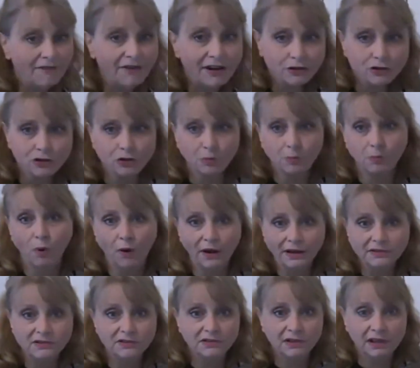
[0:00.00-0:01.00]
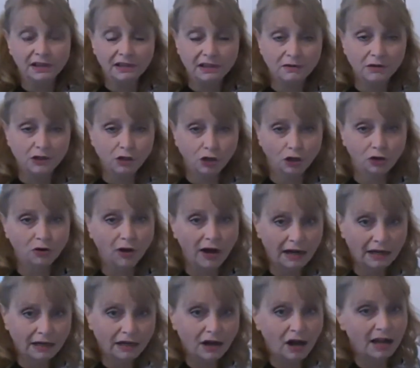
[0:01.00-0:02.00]
five extra points, and
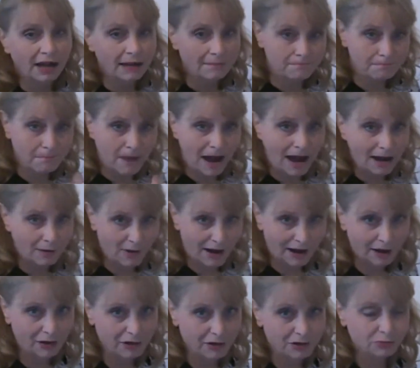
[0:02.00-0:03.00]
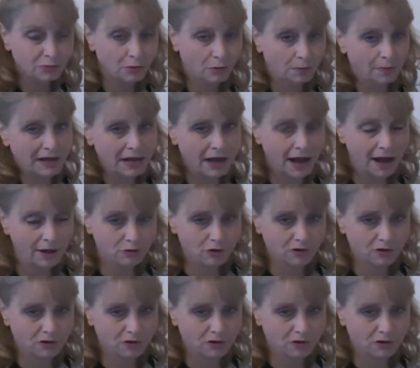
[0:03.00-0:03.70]
your grade in my records will be